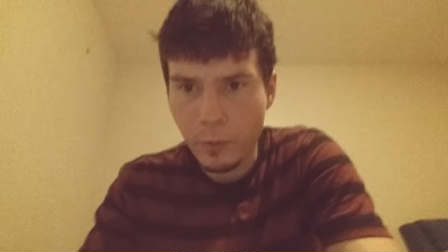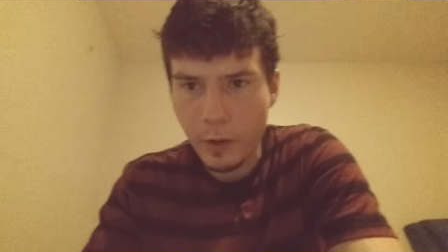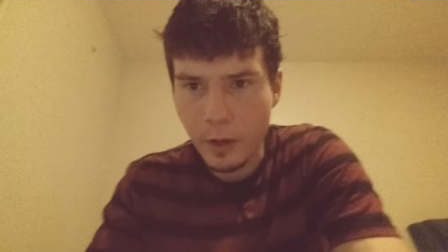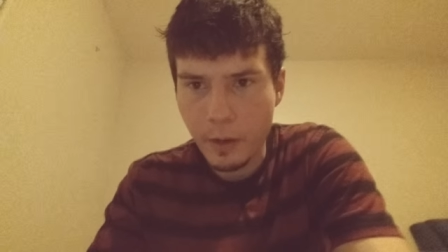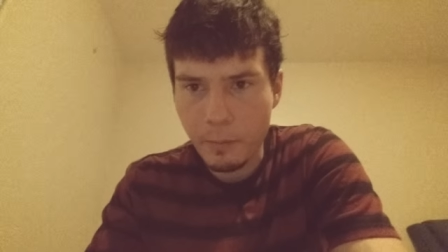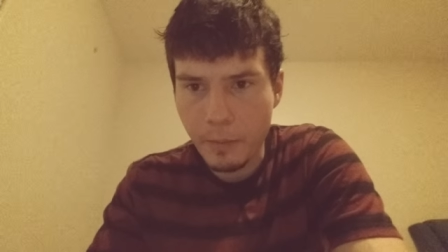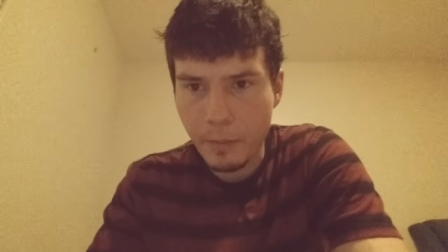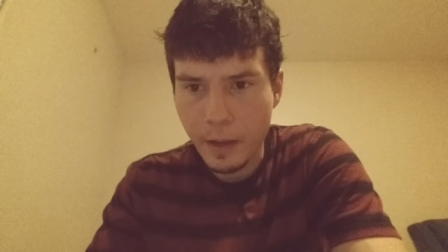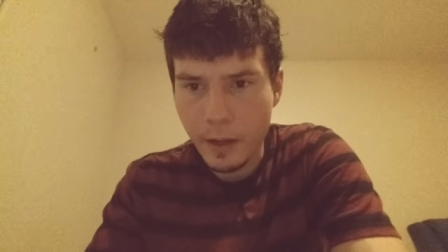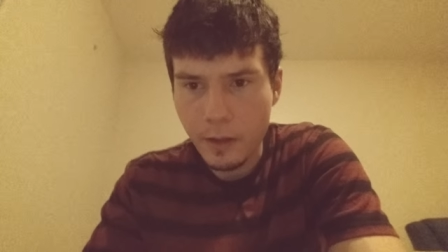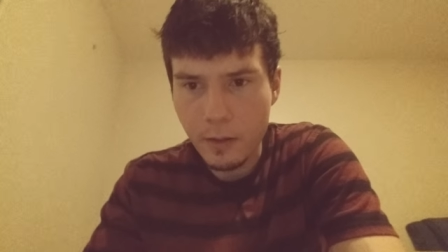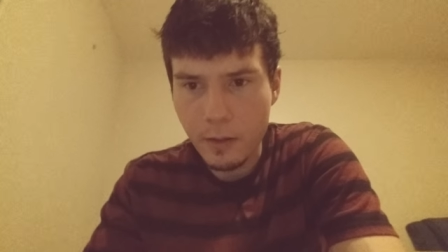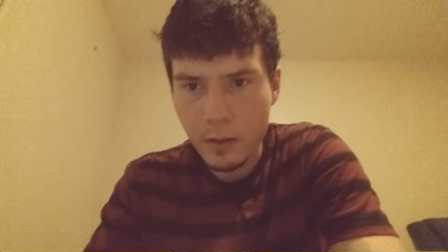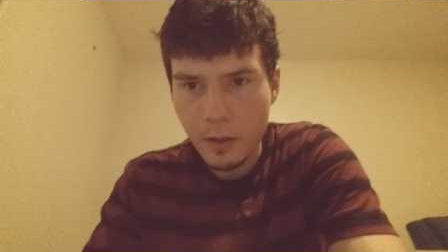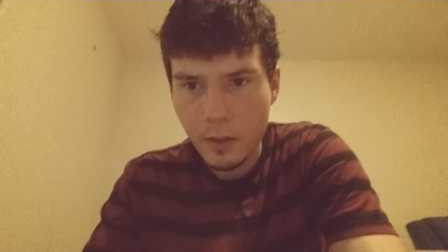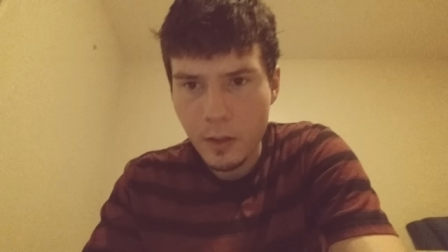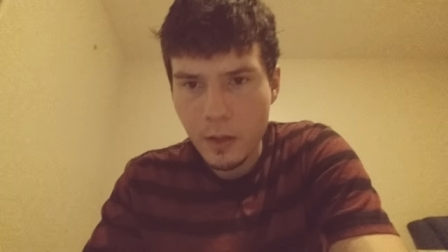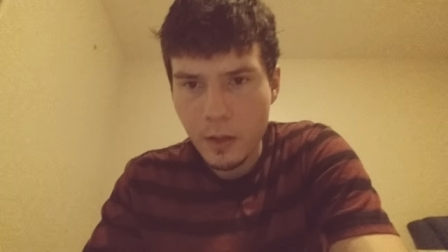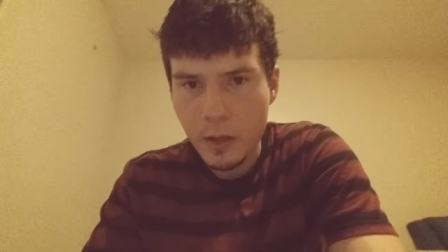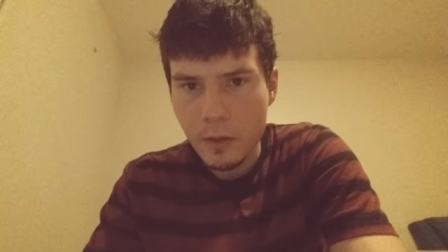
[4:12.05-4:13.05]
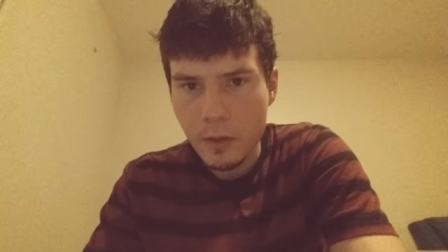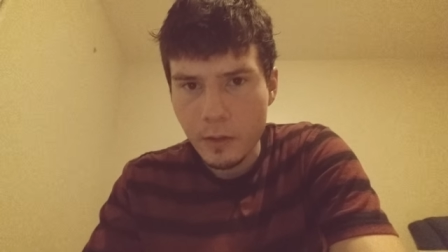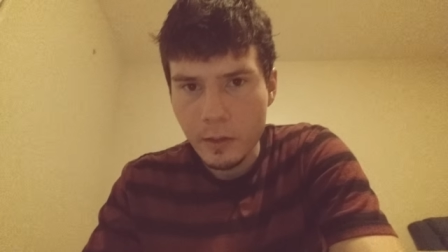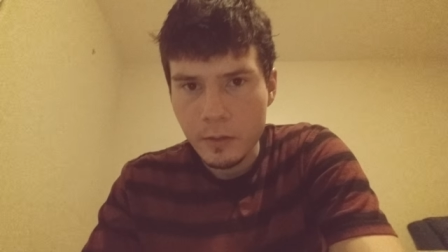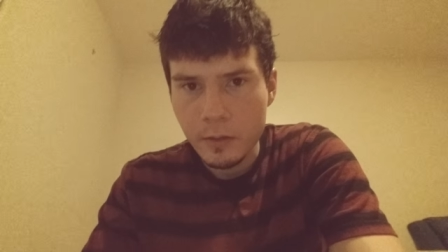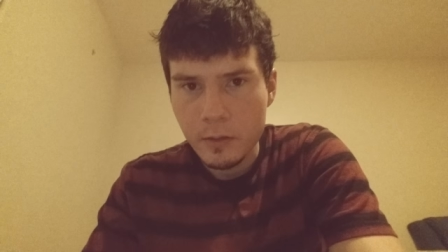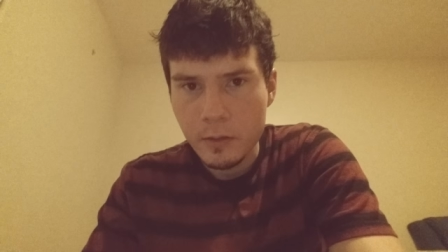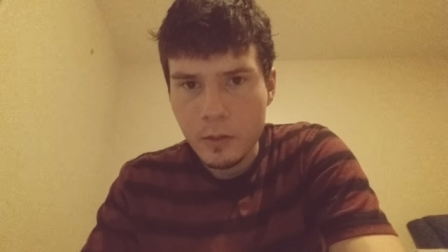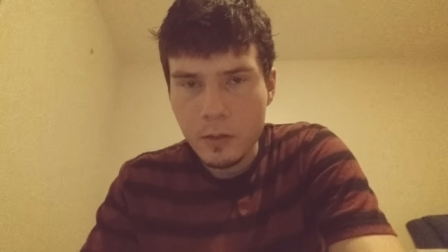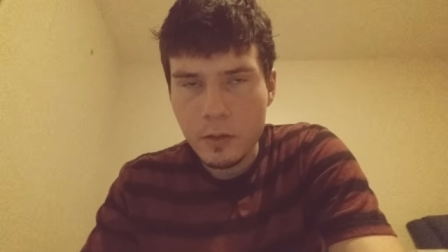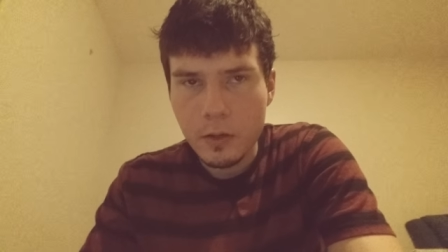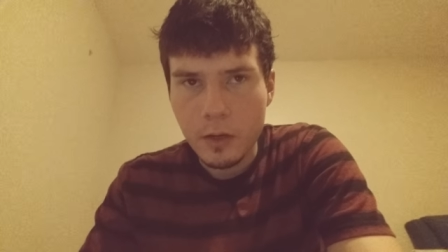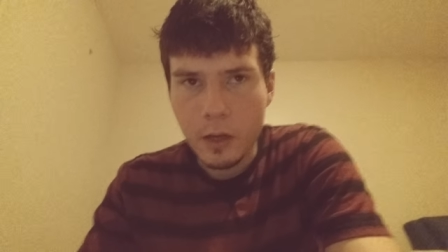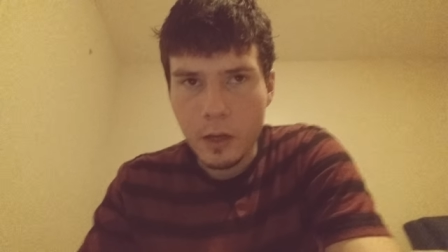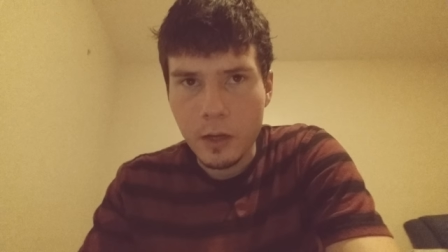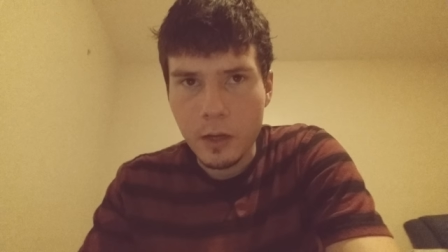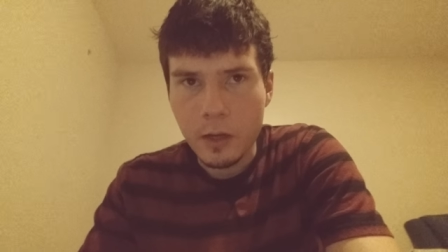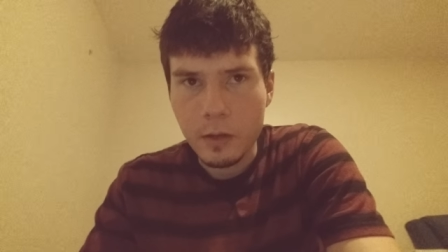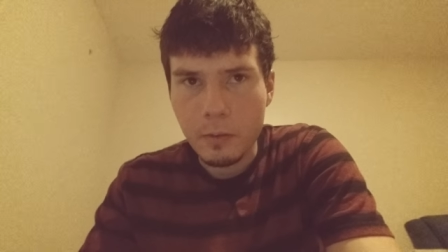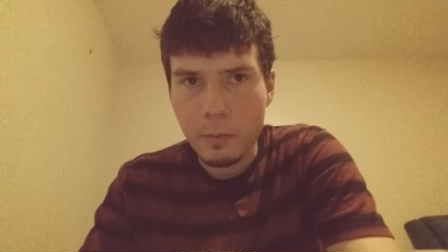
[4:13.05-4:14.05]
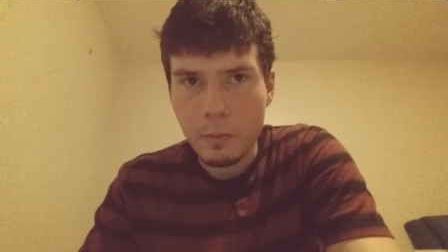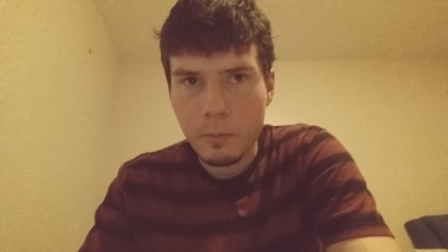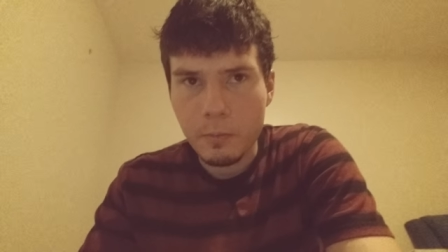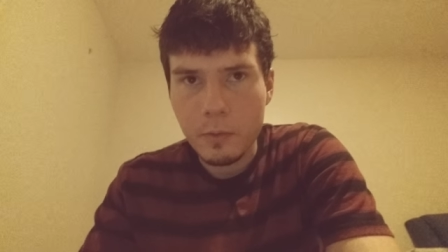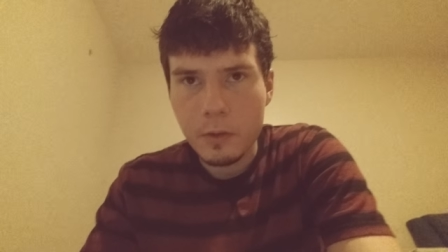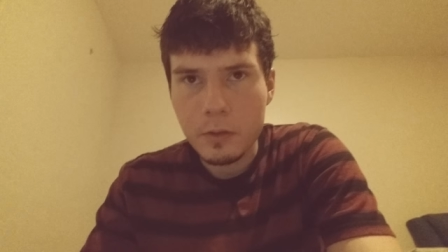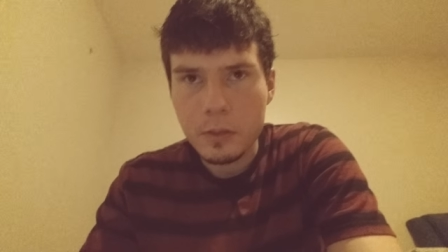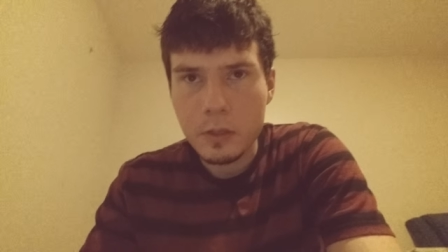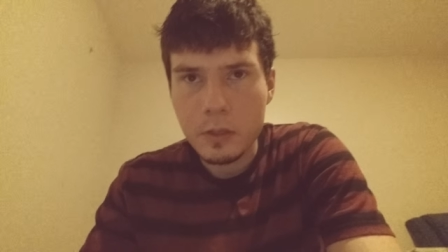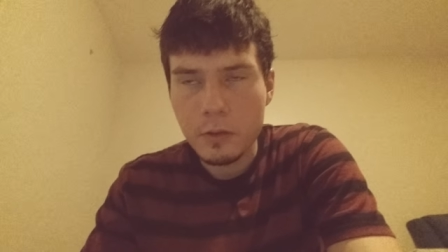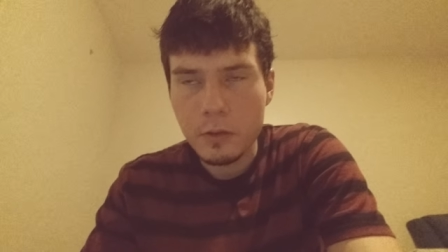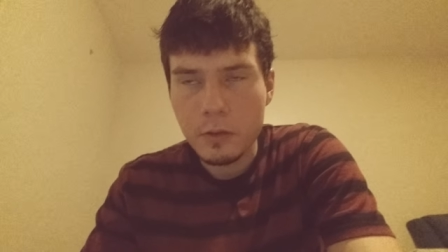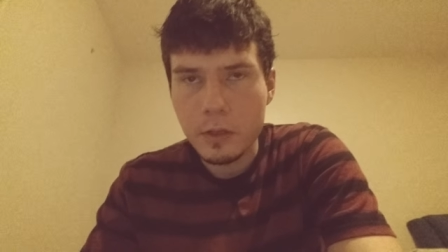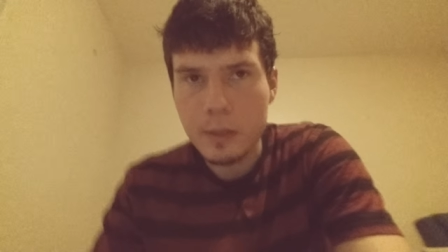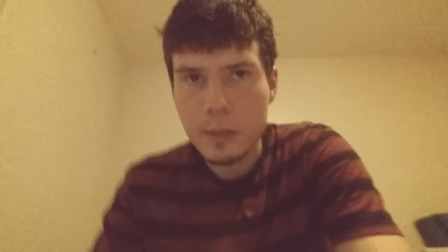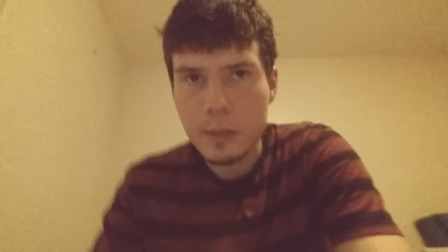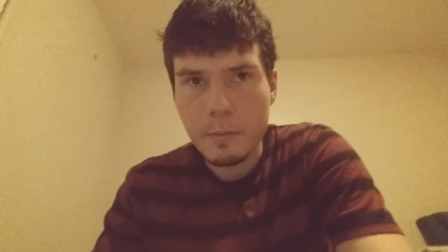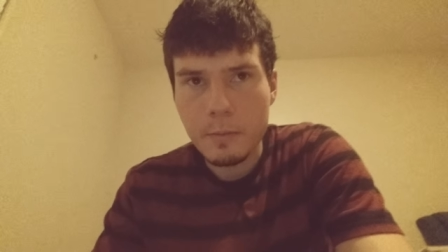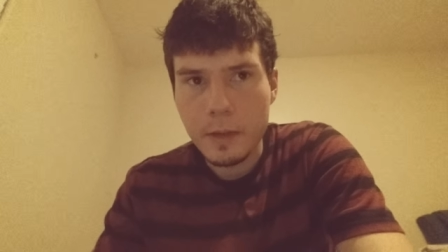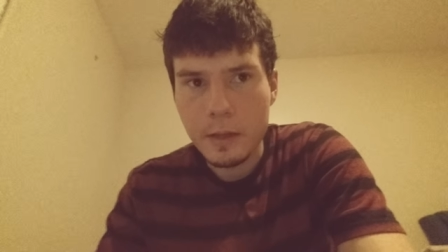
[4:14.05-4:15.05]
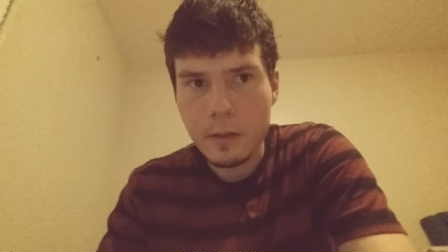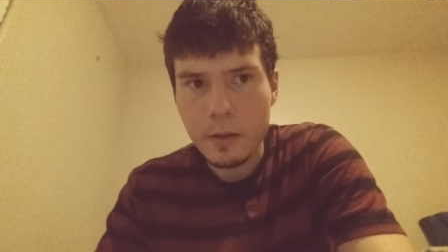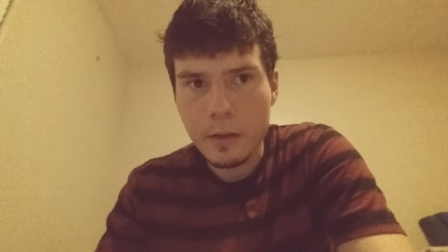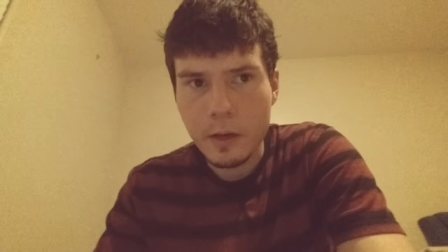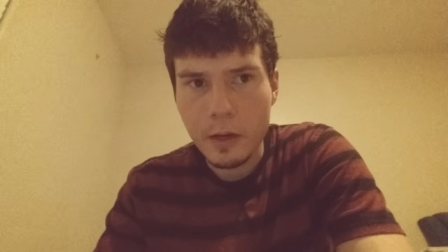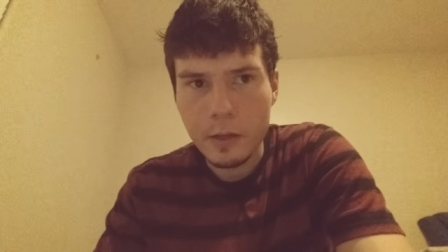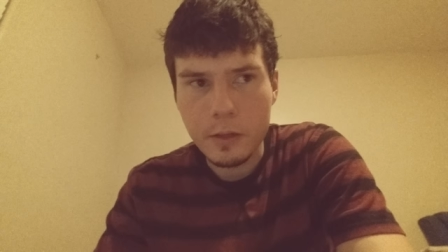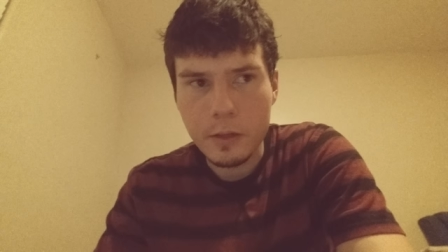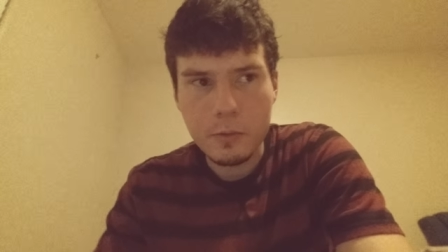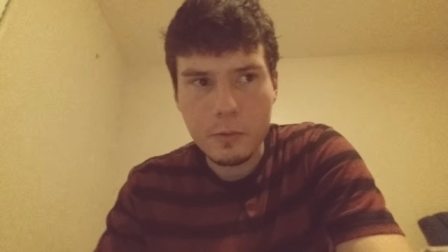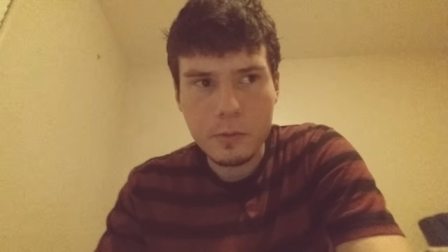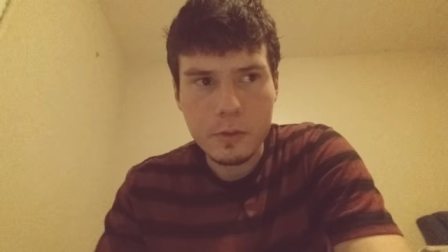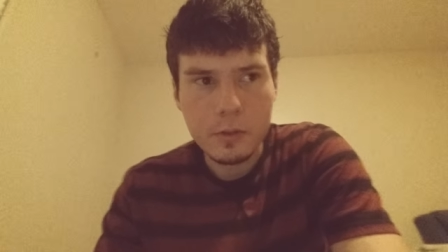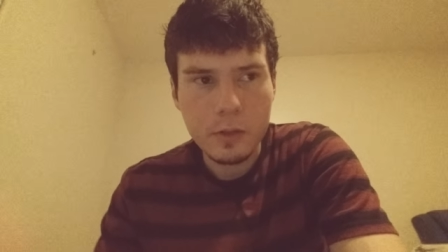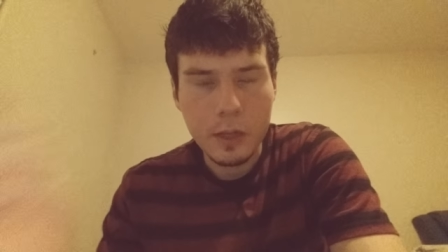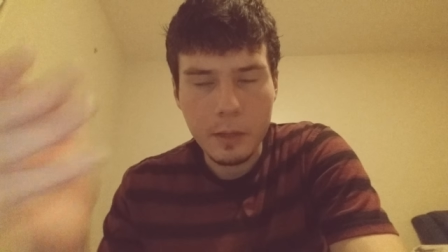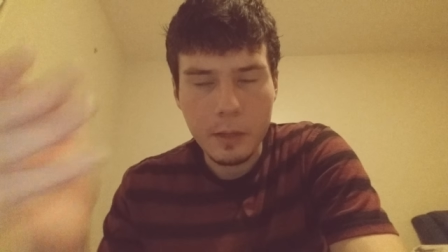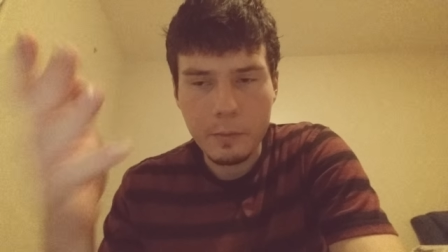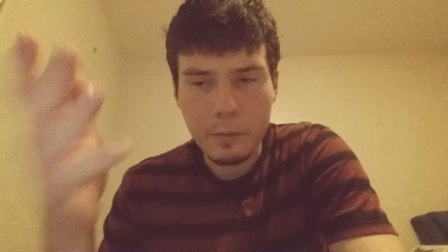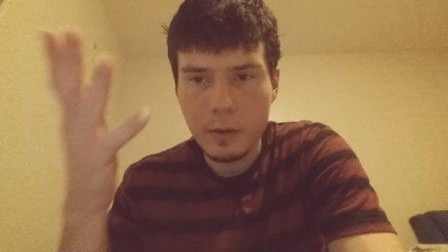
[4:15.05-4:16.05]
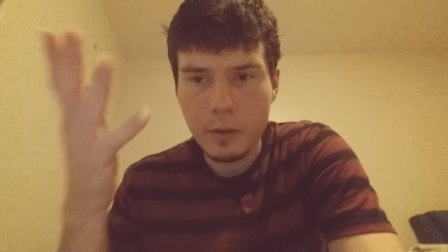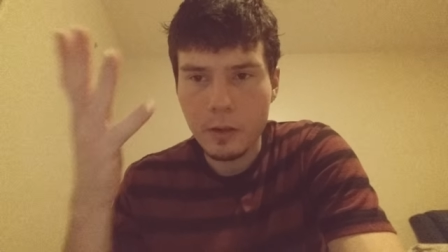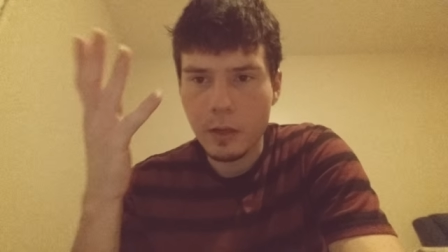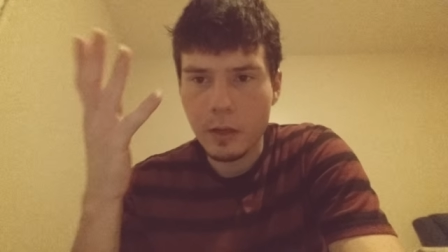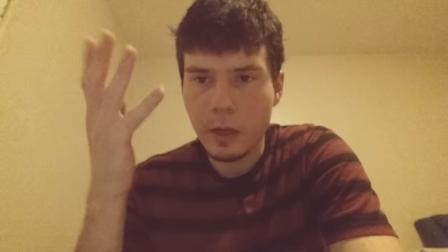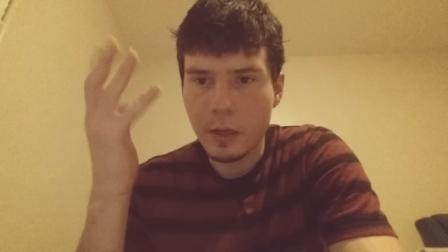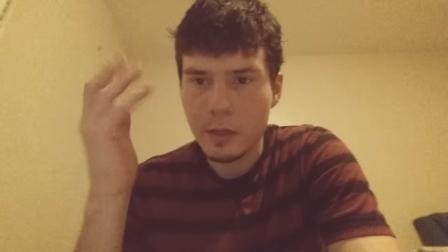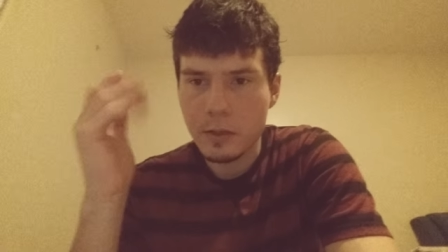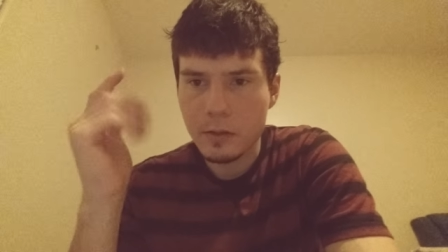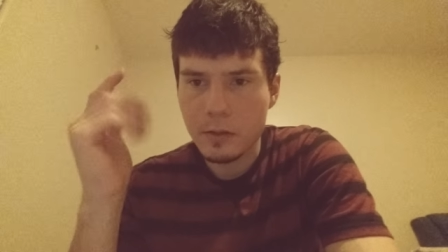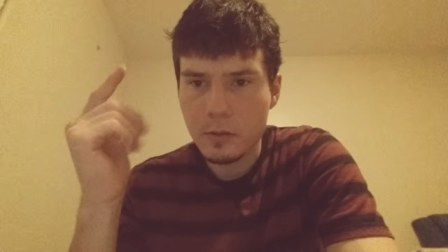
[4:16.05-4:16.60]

where I'm at. Uh, so this is the method I use. I, I,